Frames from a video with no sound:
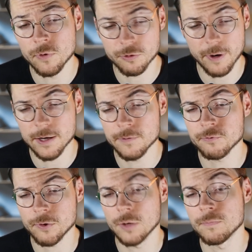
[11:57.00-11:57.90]
creative
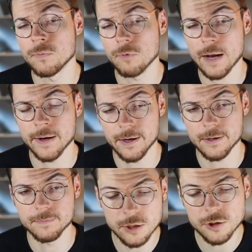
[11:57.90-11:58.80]
freedom right
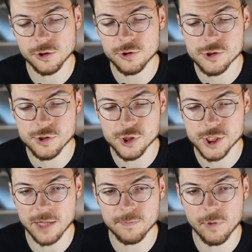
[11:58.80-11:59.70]
here. You can also use the
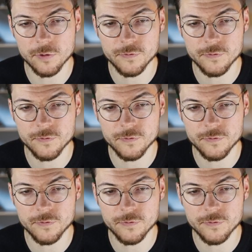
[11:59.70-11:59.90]
chatbot